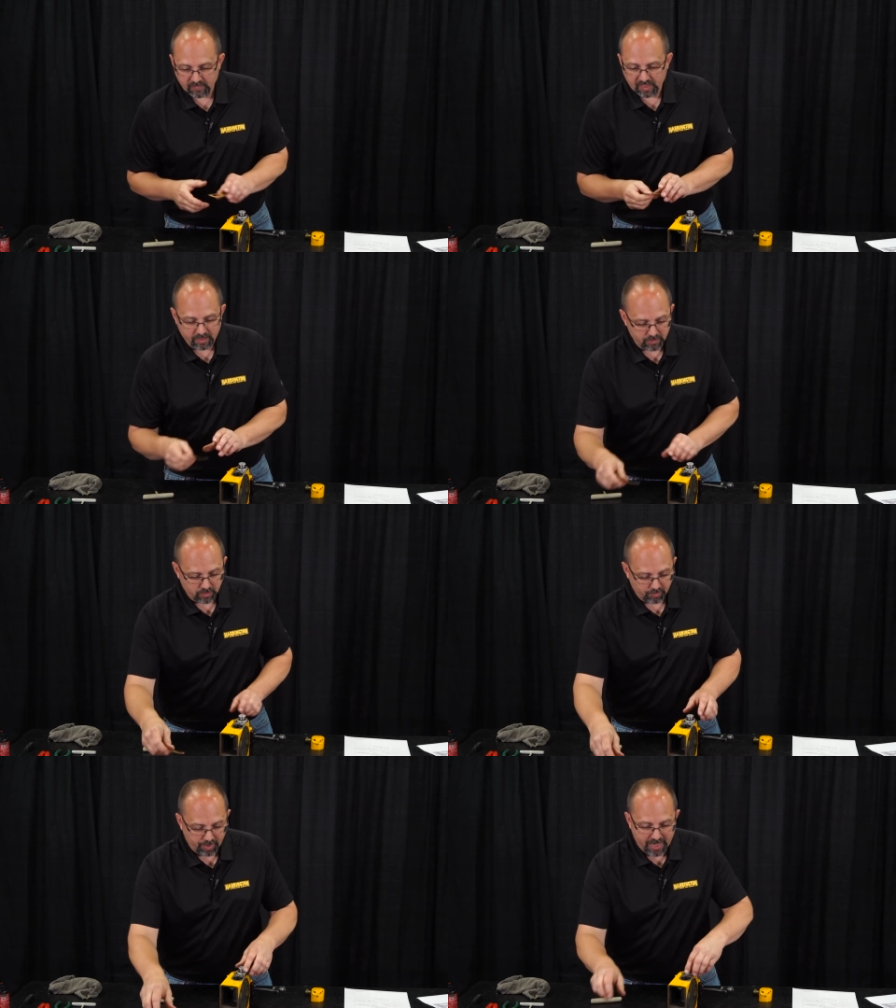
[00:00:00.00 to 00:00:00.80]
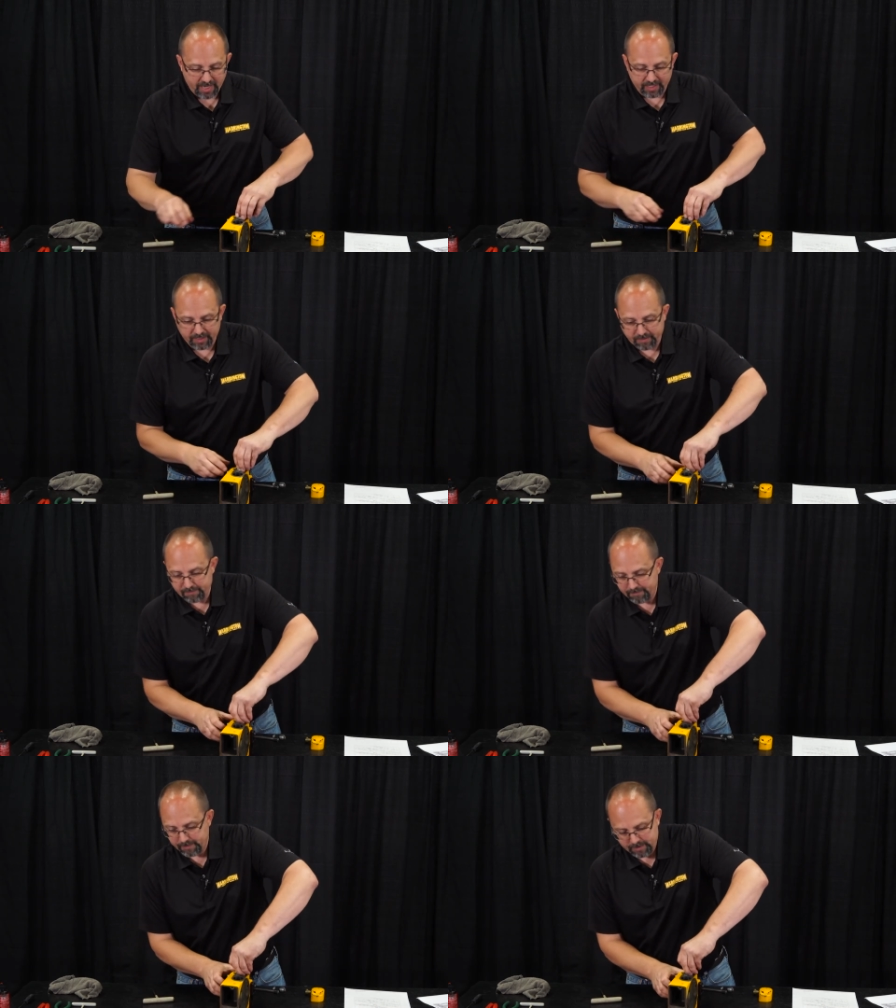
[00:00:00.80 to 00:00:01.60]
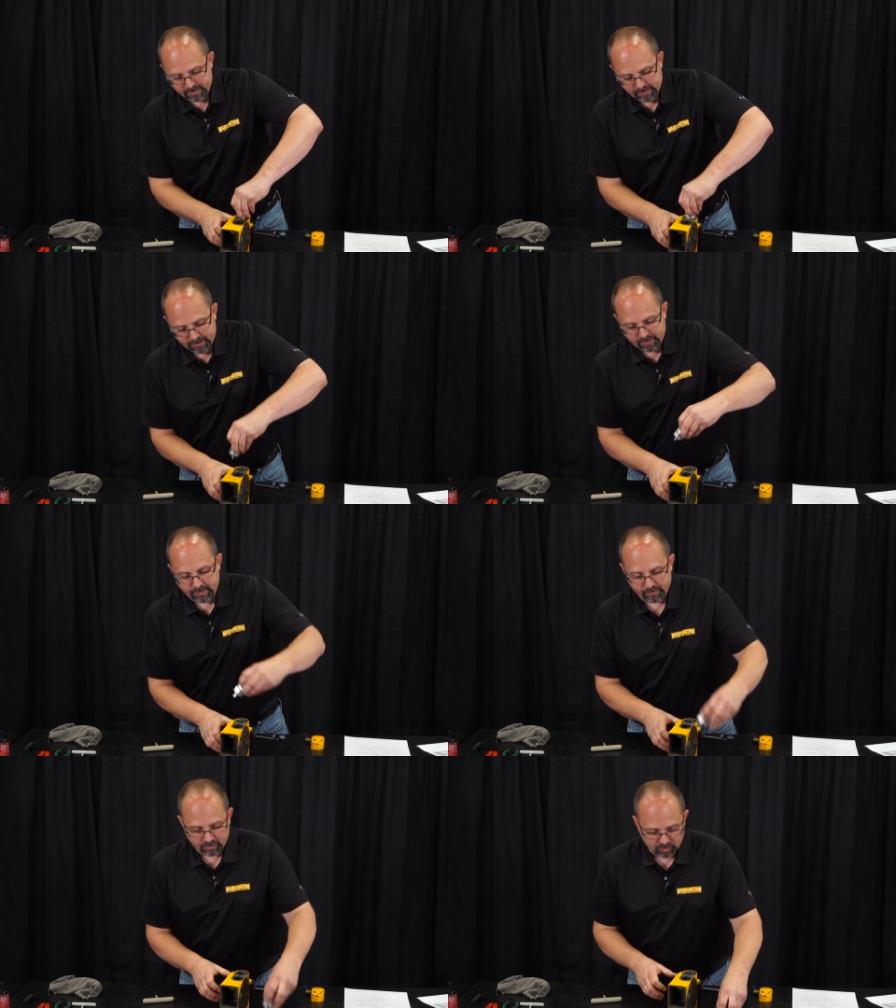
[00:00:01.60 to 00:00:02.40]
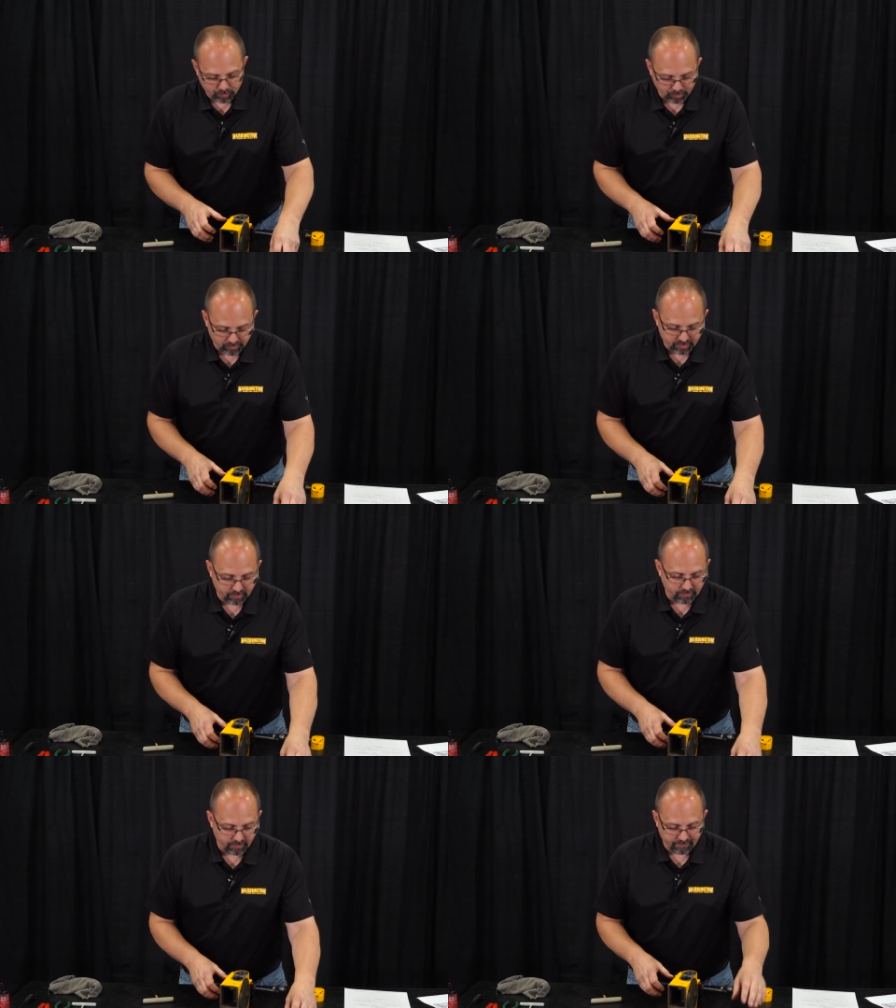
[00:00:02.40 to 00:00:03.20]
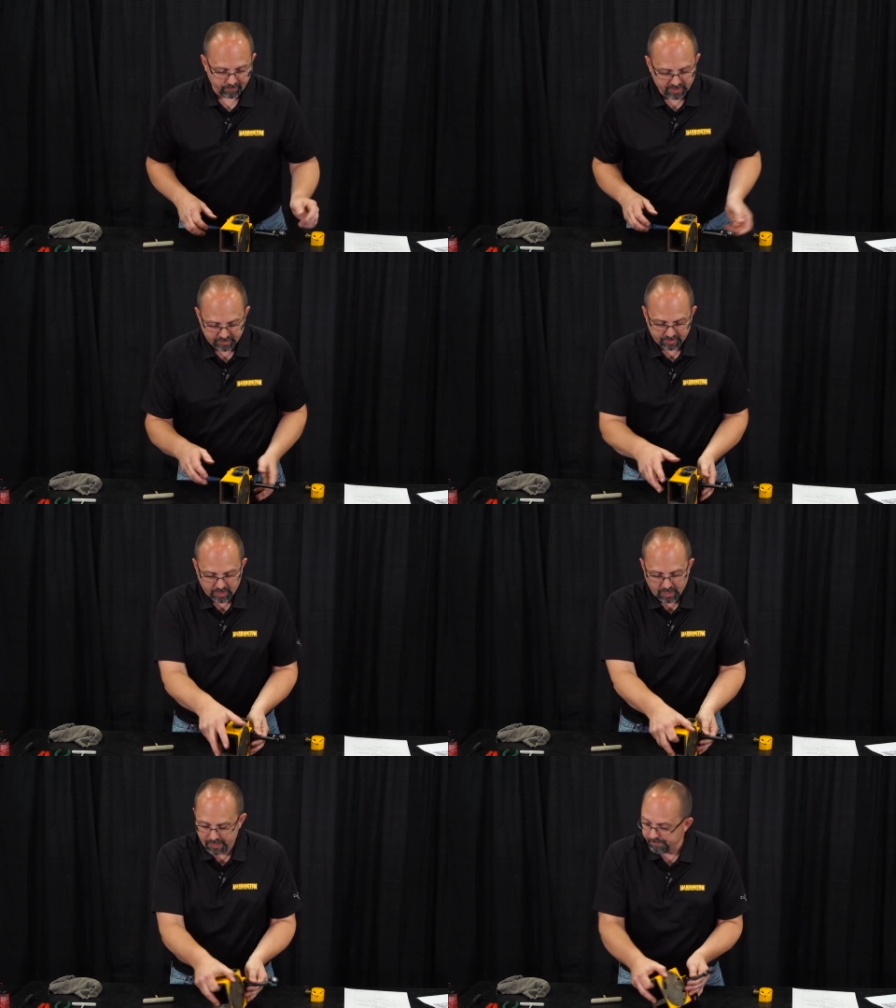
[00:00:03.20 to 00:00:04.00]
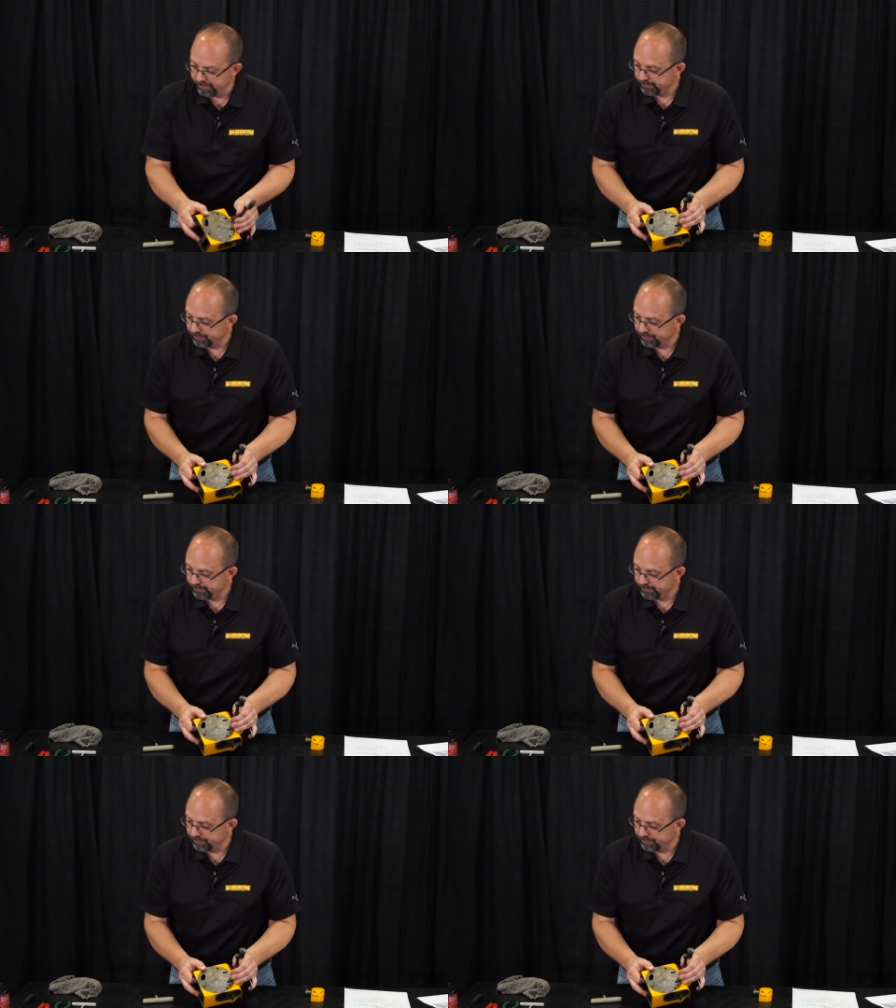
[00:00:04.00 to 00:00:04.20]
There's our packing. There's the spool cylinder from this side.